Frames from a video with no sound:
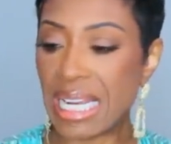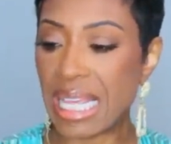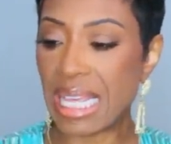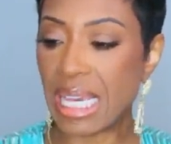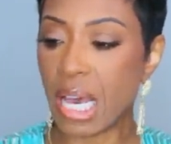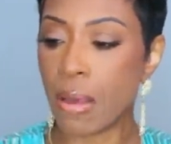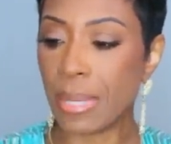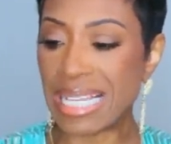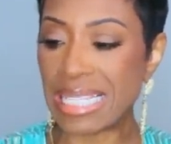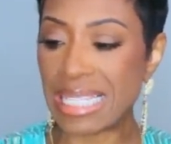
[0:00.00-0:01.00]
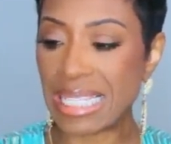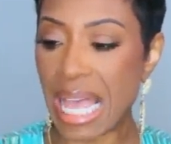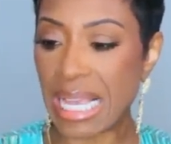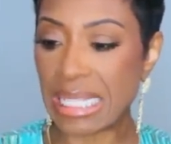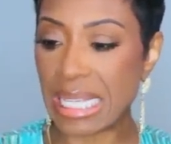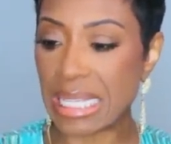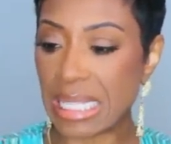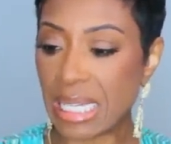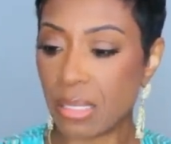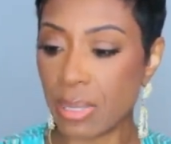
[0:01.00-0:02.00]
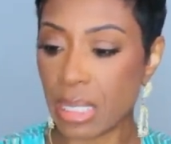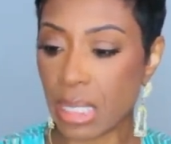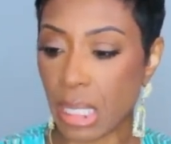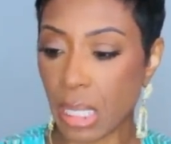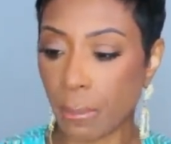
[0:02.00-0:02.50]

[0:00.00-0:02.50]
and they come in sizes. Let me see.